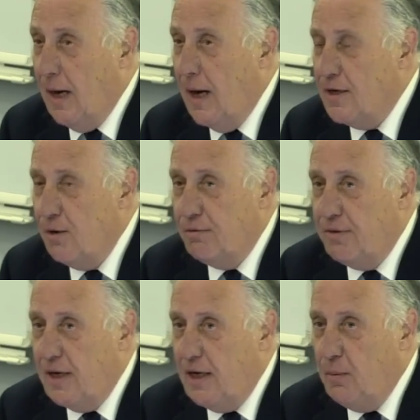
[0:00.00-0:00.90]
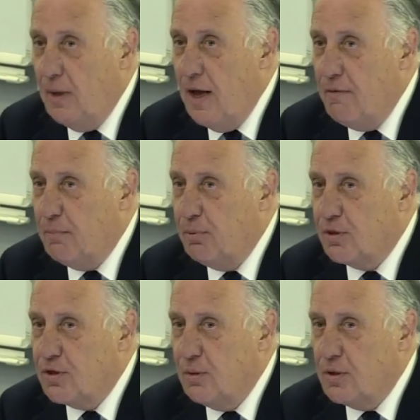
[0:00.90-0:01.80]
I don't think he will ever
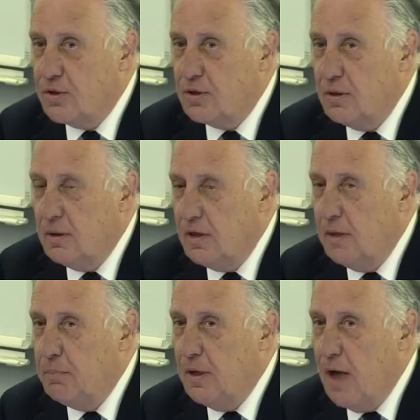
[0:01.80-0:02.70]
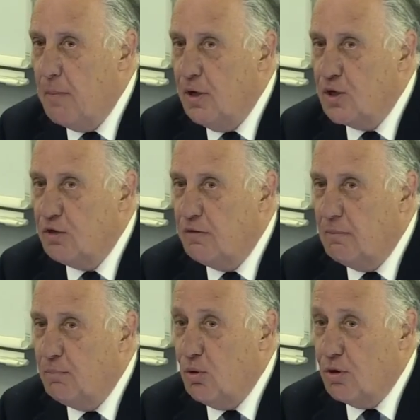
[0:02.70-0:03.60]
put to us the abolition of
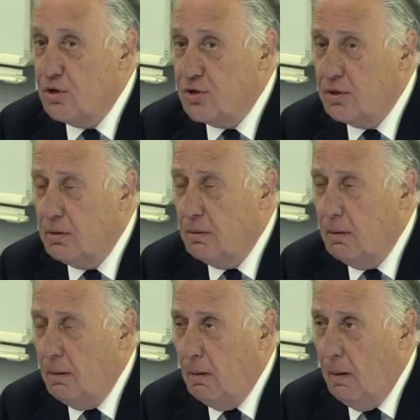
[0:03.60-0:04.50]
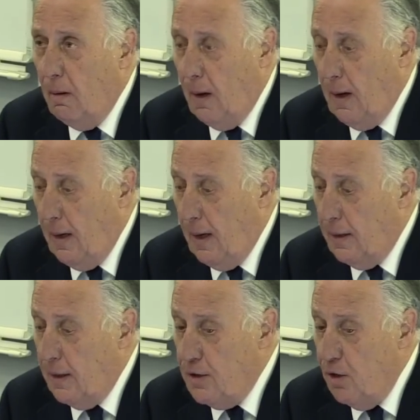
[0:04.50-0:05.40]
our borders,
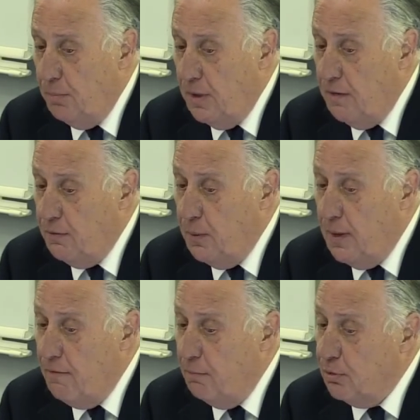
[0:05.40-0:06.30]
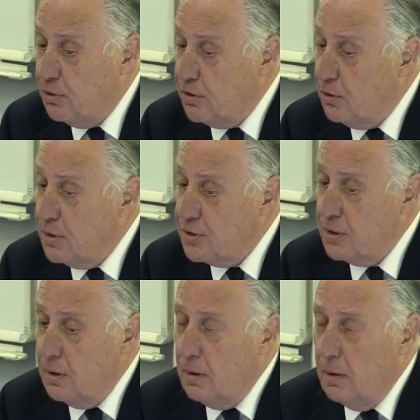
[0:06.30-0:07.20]
and I don't believe that he will ever put to
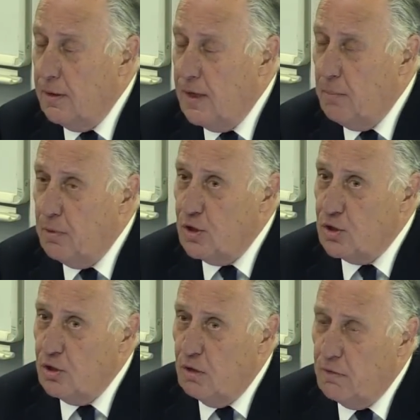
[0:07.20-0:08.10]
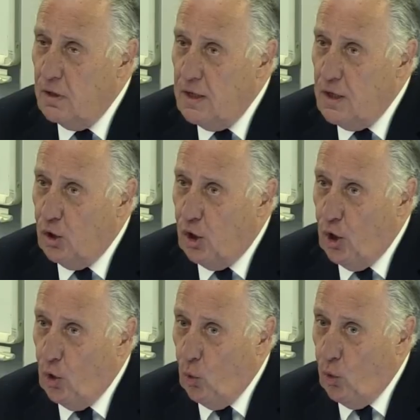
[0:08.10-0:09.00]
us the abolition of our legal
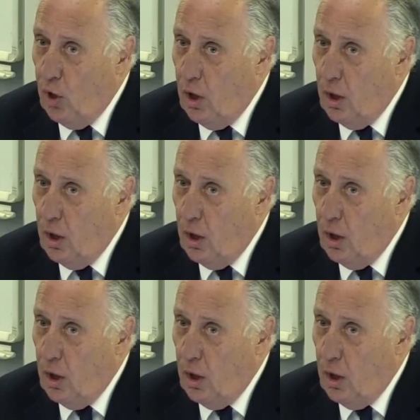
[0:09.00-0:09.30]
code.